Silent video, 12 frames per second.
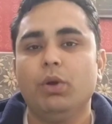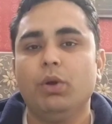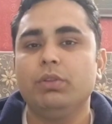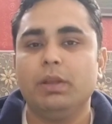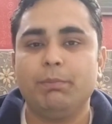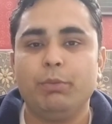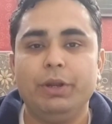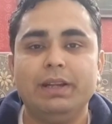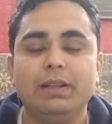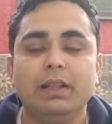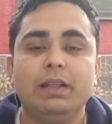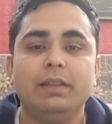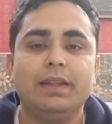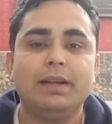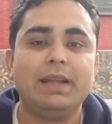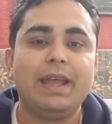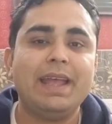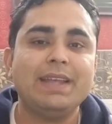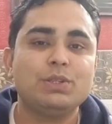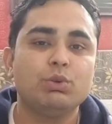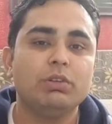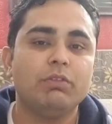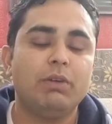on the point that as to